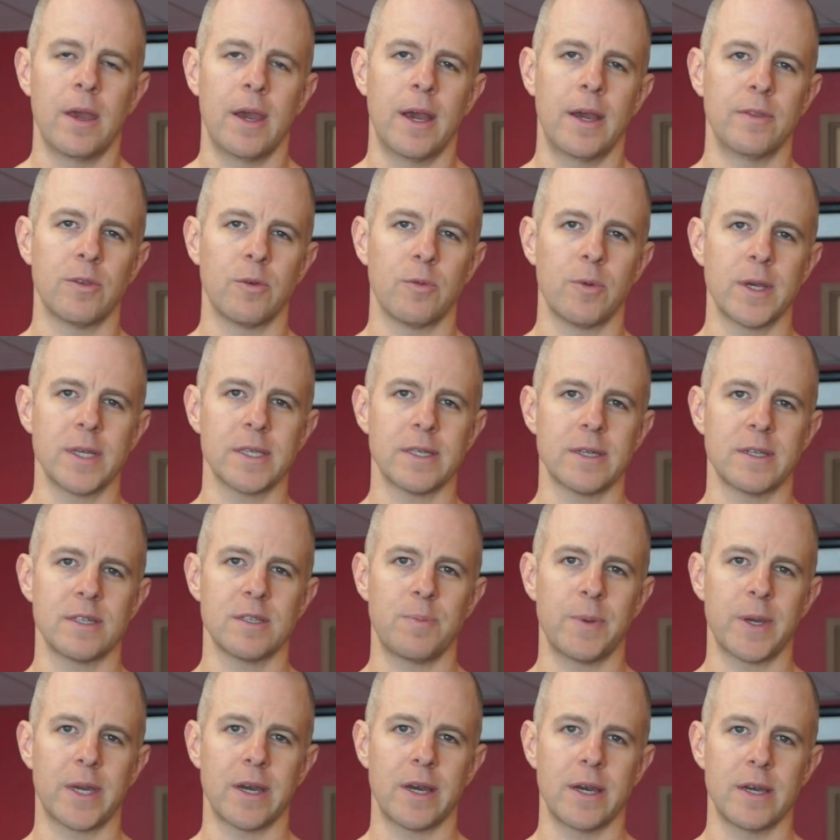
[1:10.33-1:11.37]
And the reason is
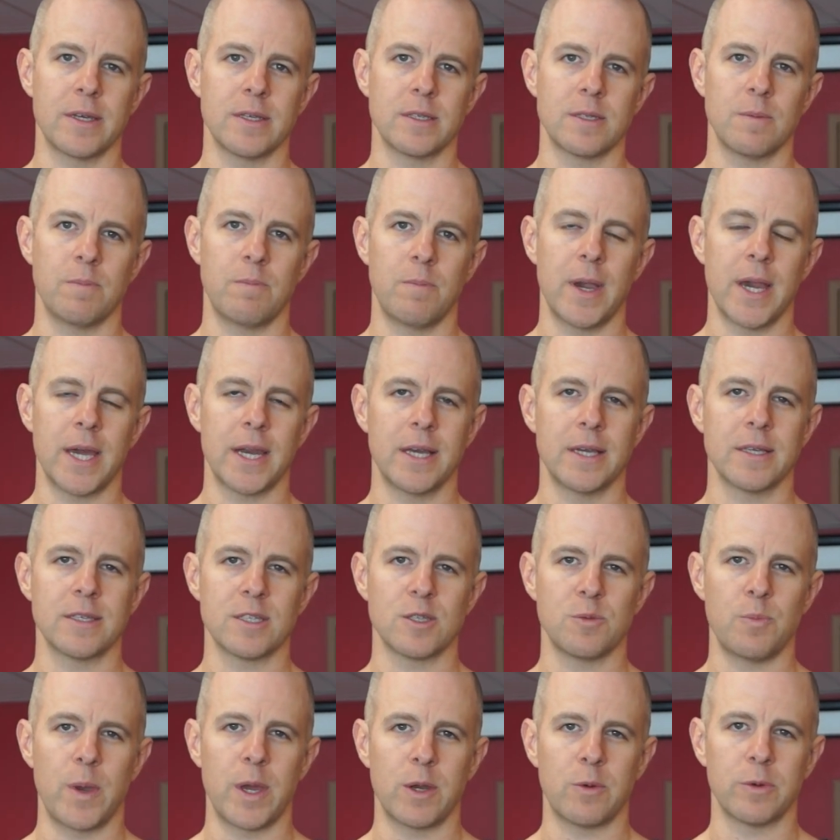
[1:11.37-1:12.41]
because mayonnaise
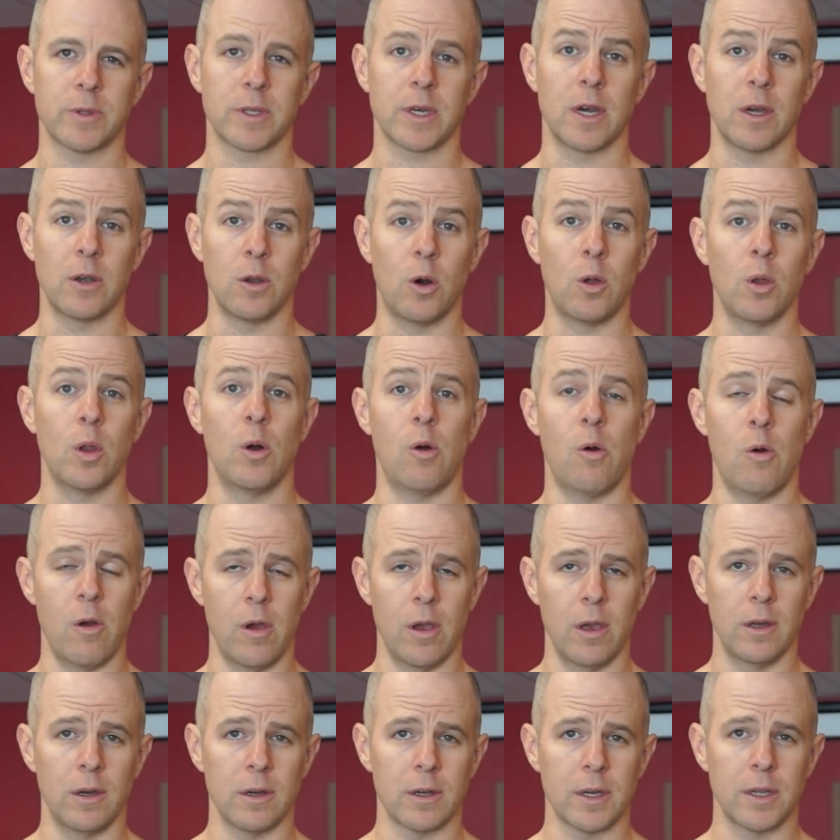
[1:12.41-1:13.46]
is made with canola
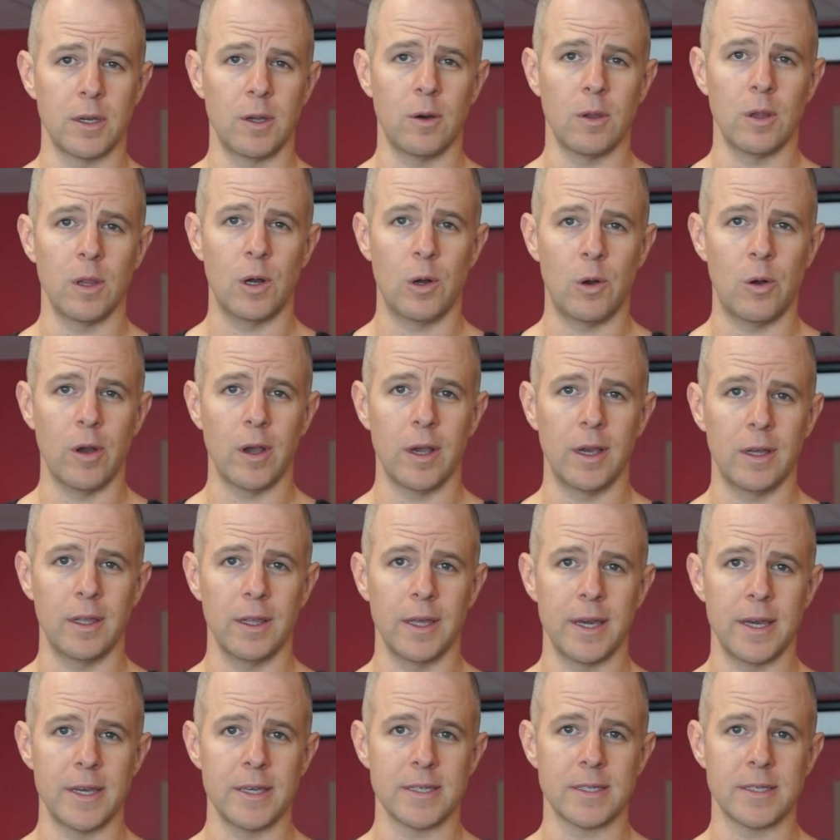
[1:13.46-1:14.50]
oil. Canola oil
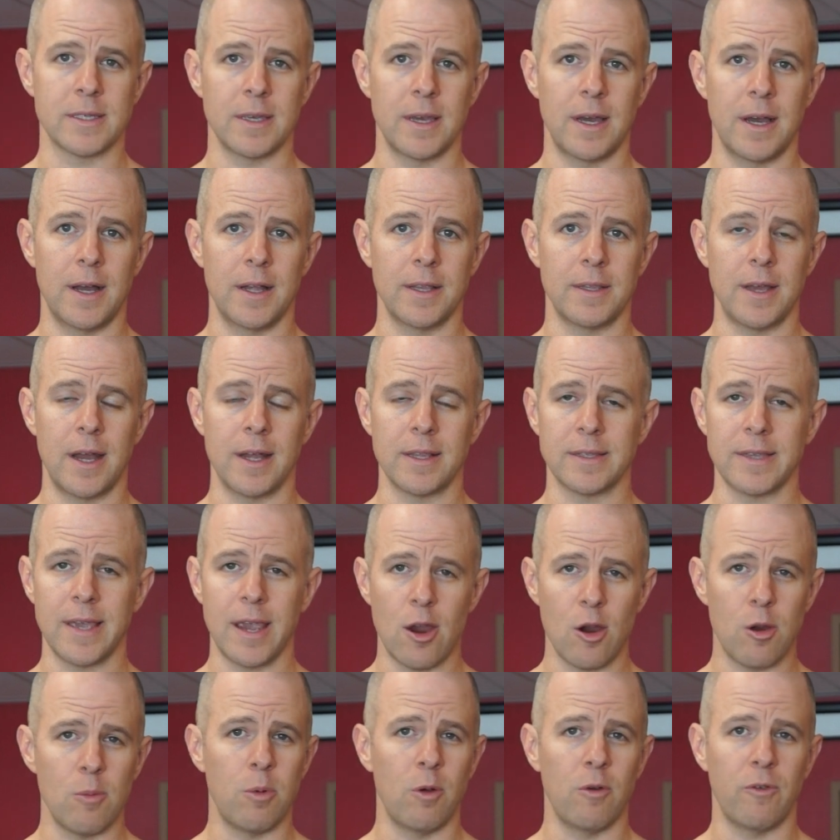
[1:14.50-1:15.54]
is a
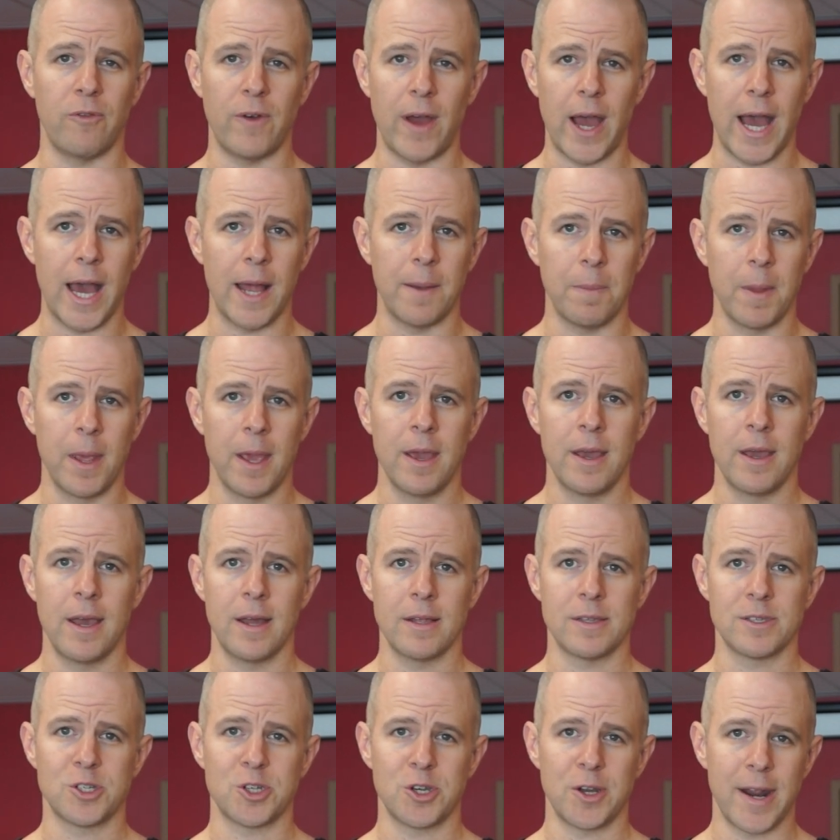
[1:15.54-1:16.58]
terrible fat.
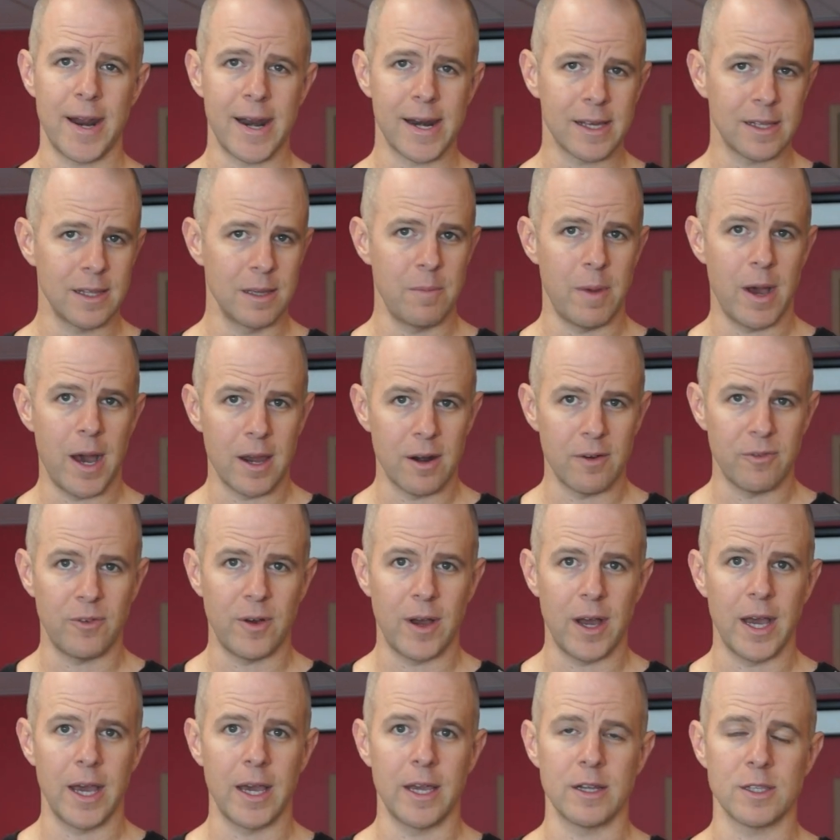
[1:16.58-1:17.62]
It's genetically
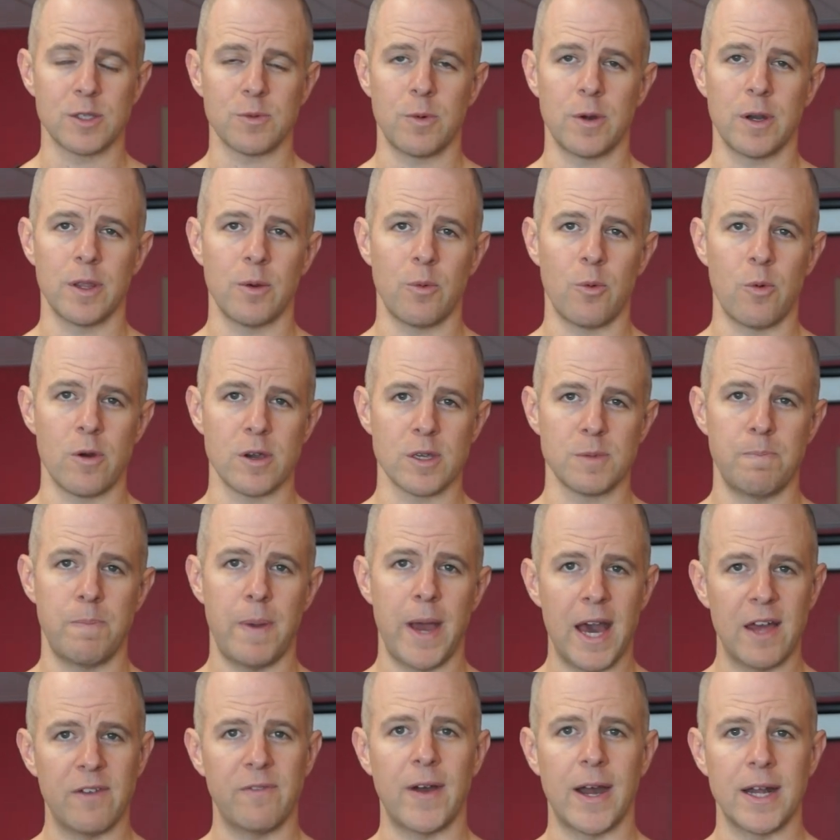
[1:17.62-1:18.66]
modified. It's one of the worst
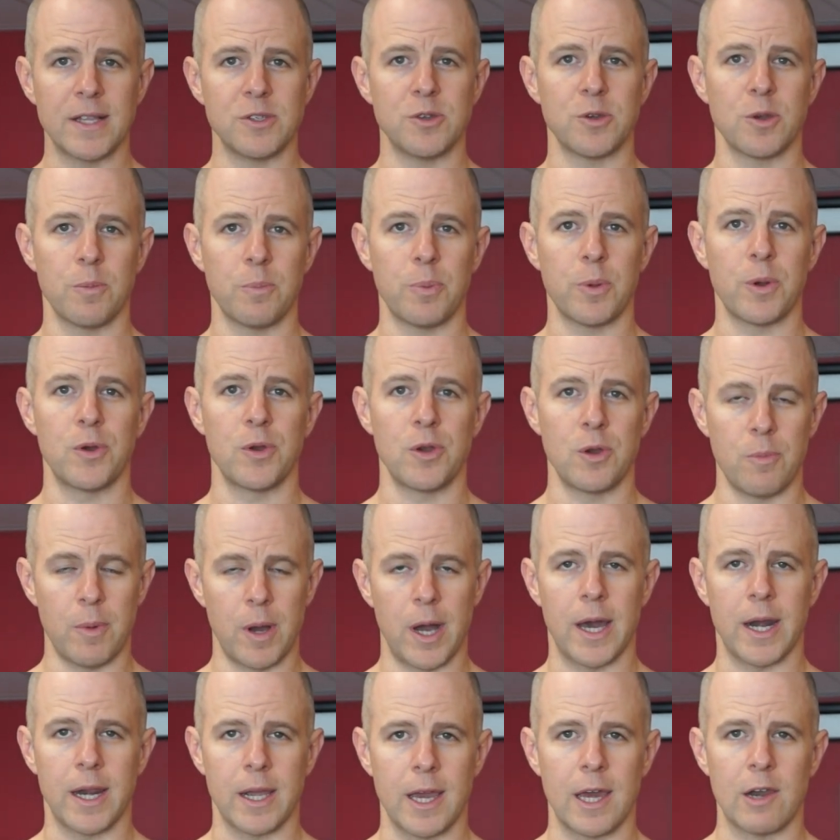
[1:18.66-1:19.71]
bad fats you can put in your
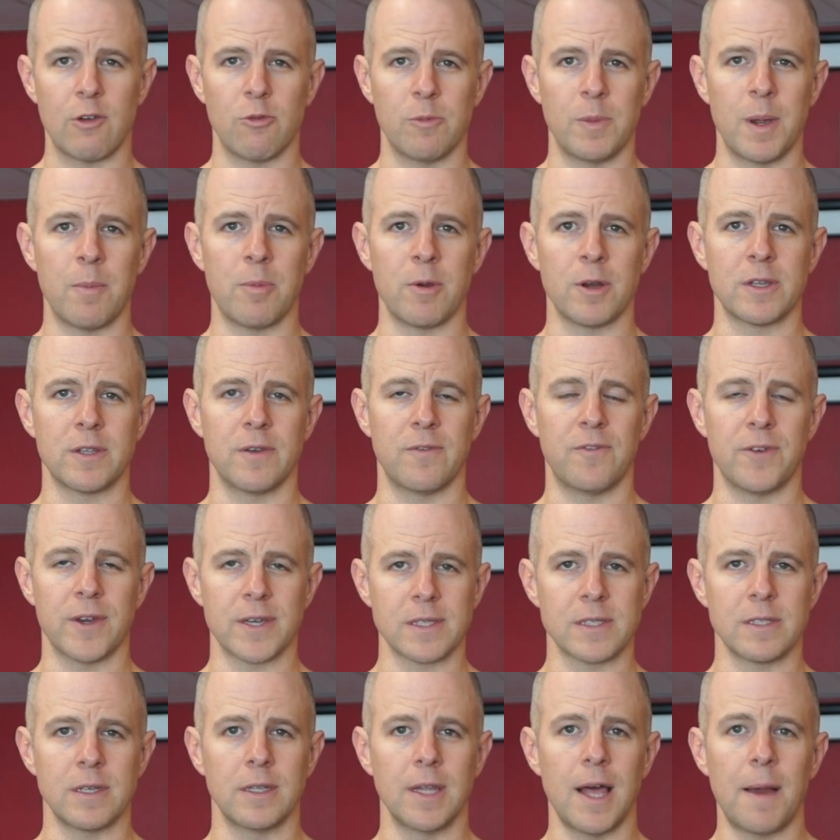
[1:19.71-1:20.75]
body. And remember, to
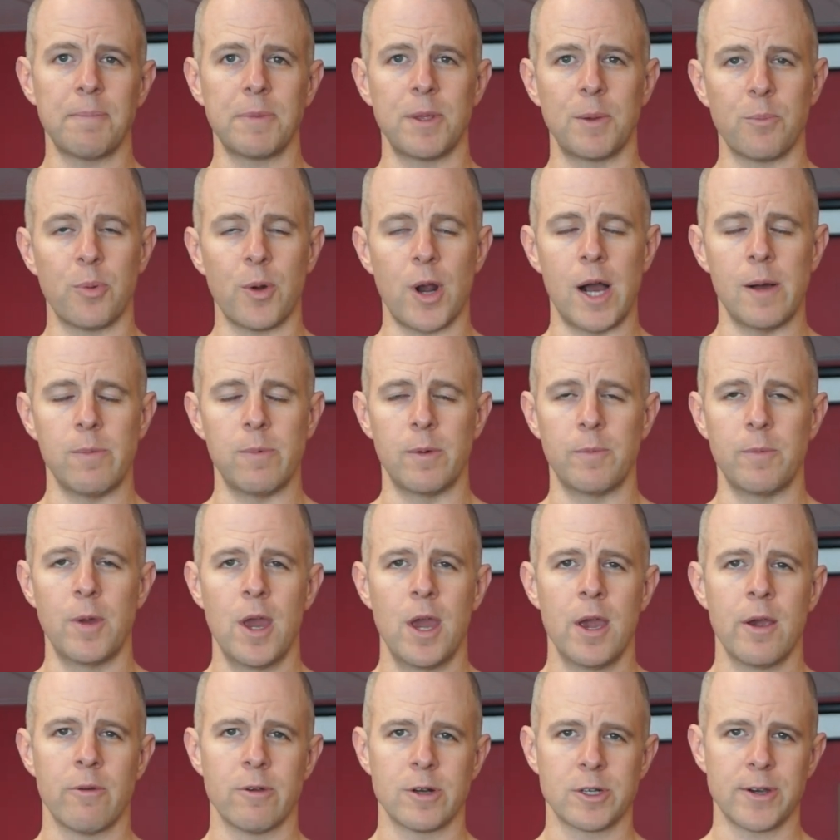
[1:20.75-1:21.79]
fix the leptin problem,
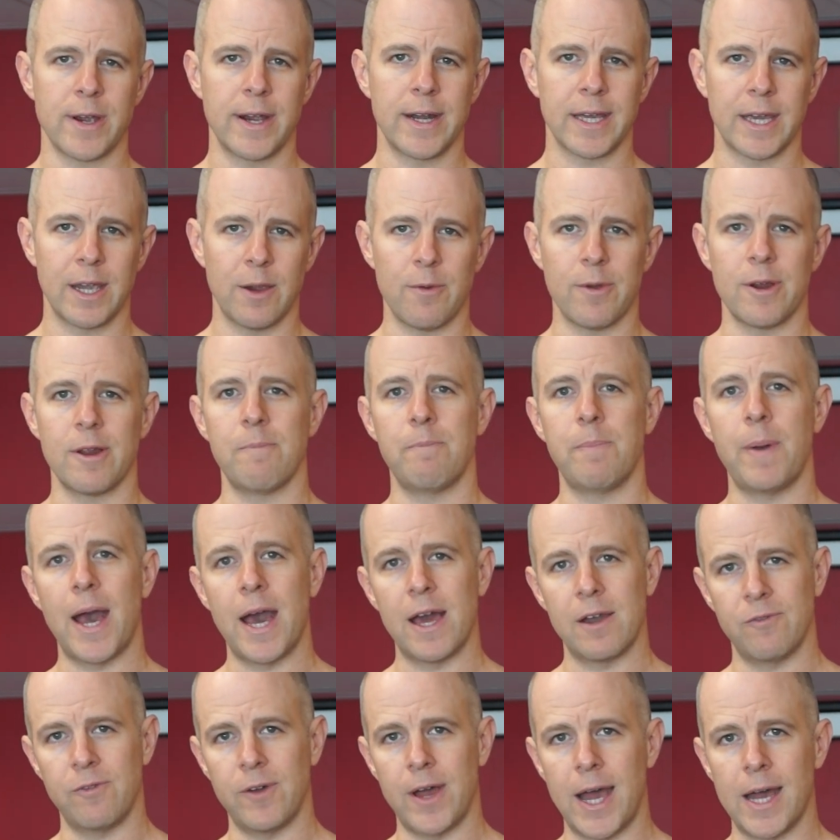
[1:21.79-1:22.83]
we're trying to get rid of
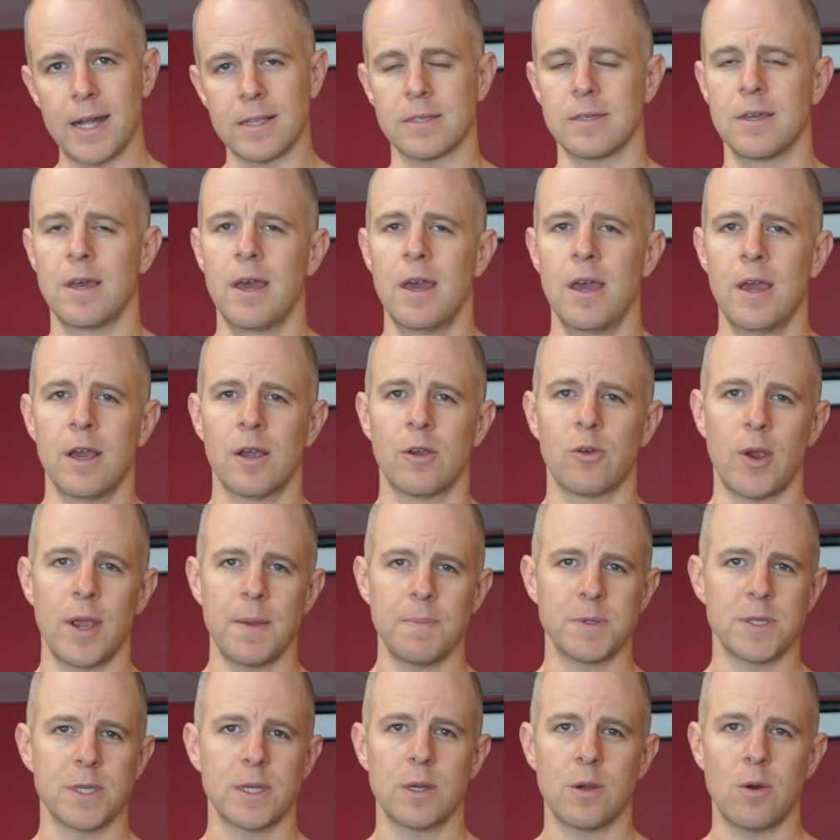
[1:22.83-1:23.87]
bad fats.
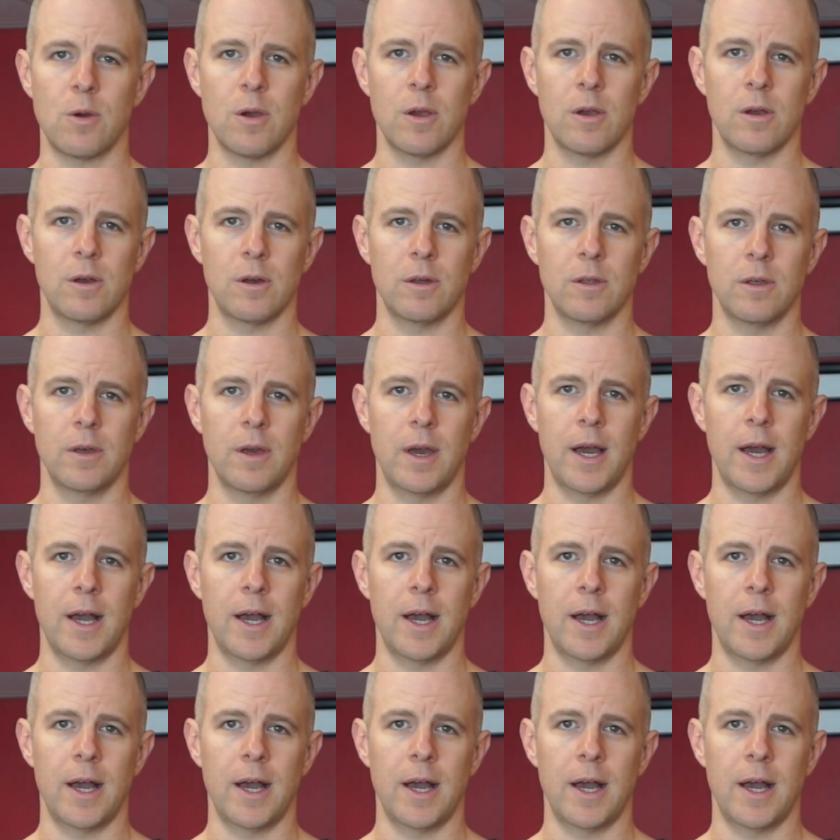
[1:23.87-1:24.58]
Grapeseed oil